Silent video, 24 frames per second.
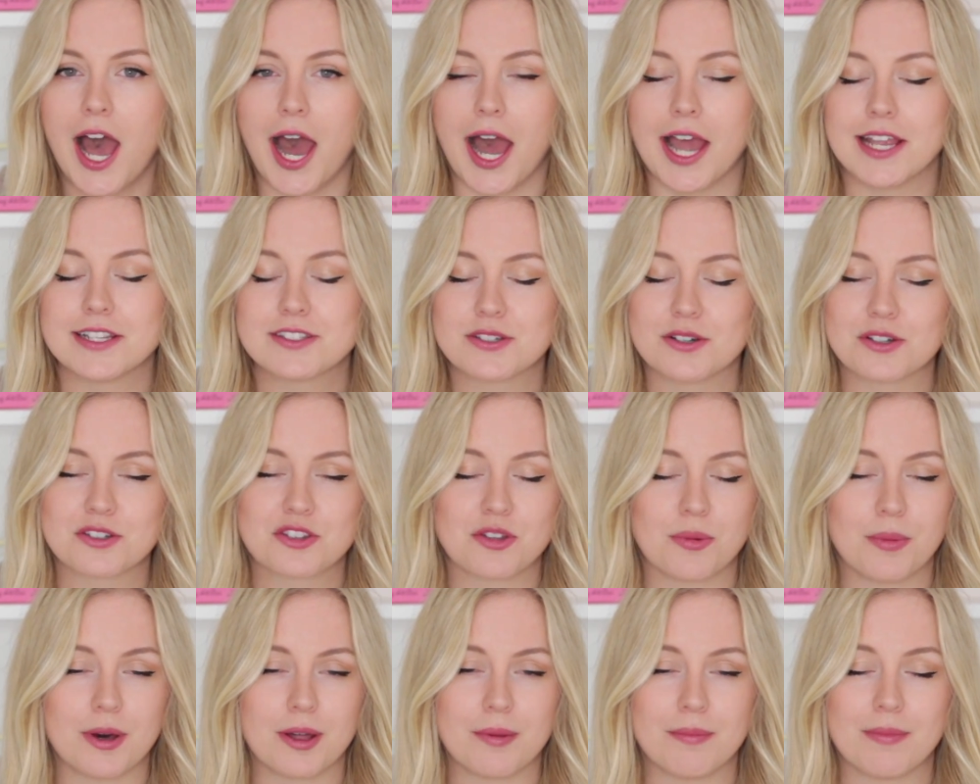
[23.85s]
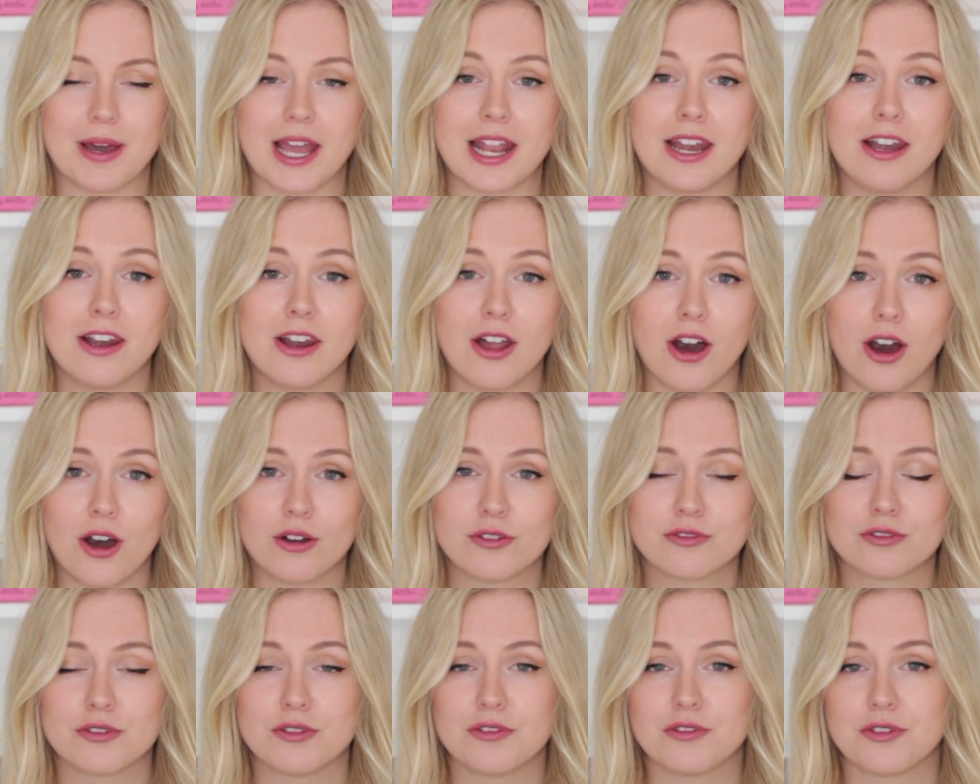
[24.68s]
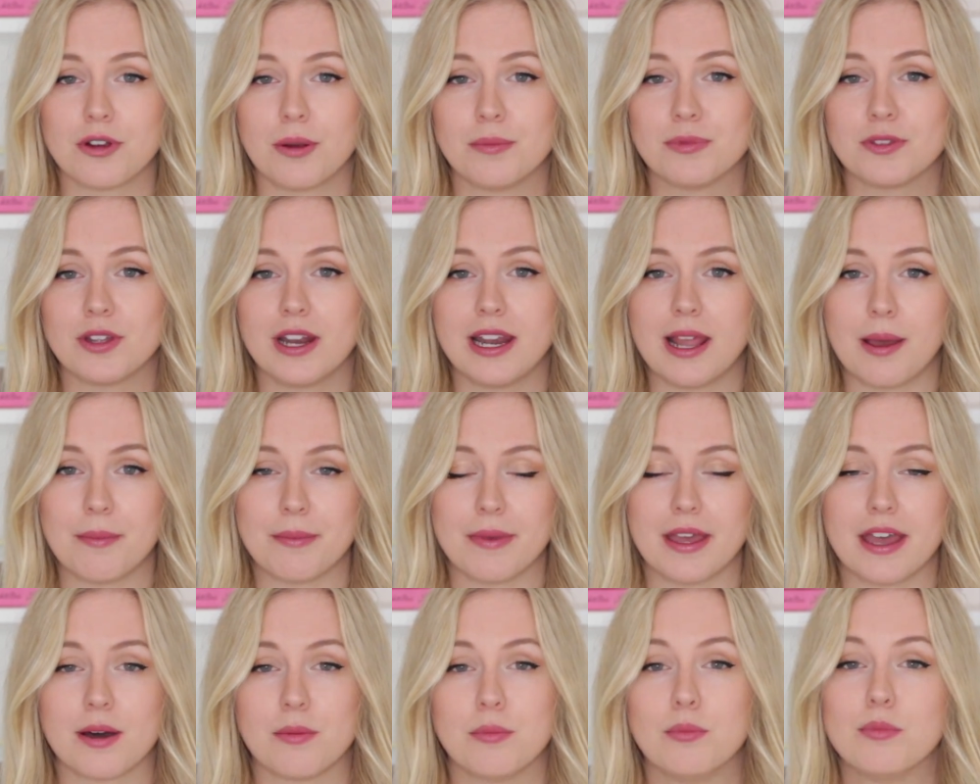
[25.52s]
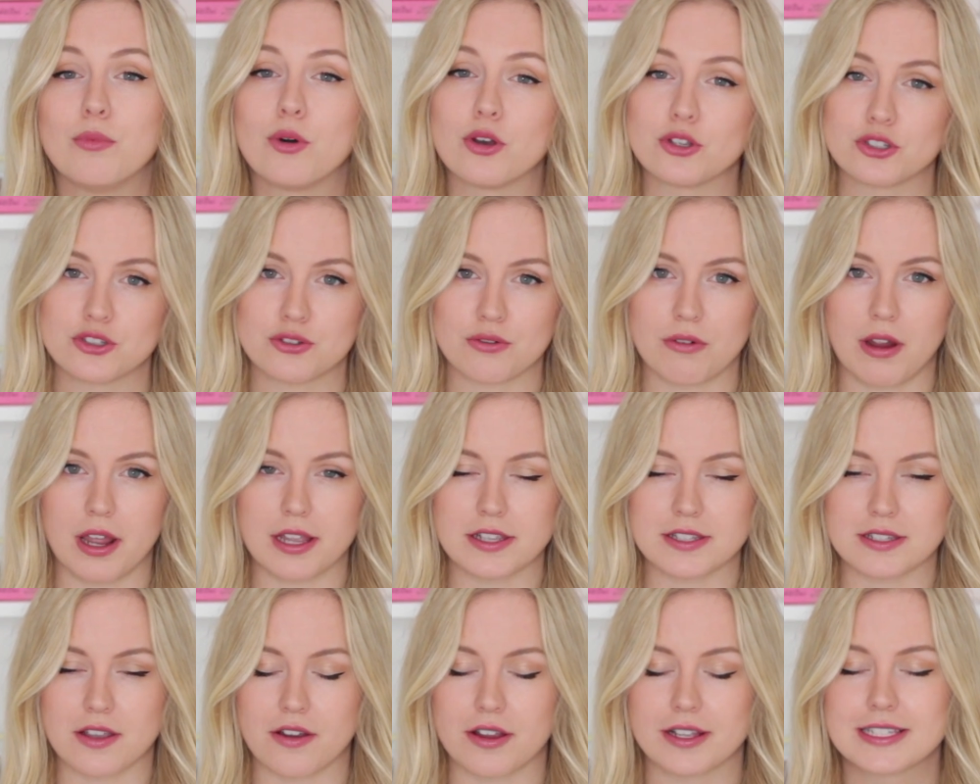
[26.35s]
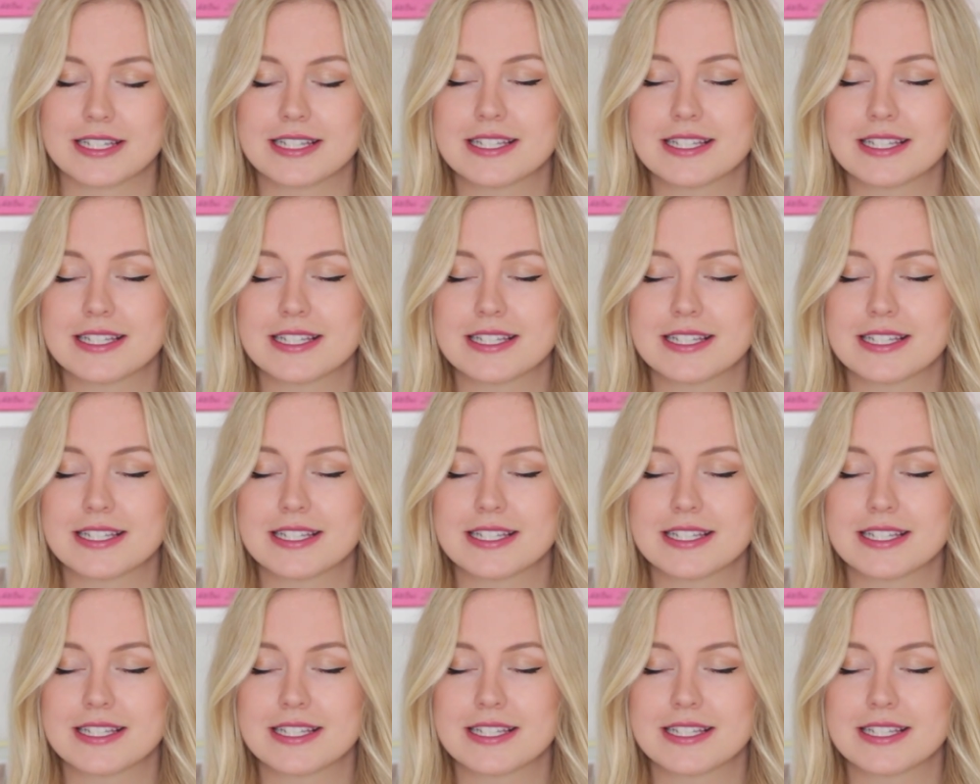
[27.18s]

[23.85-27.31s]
I talked about my love from the La Mer moisturizer.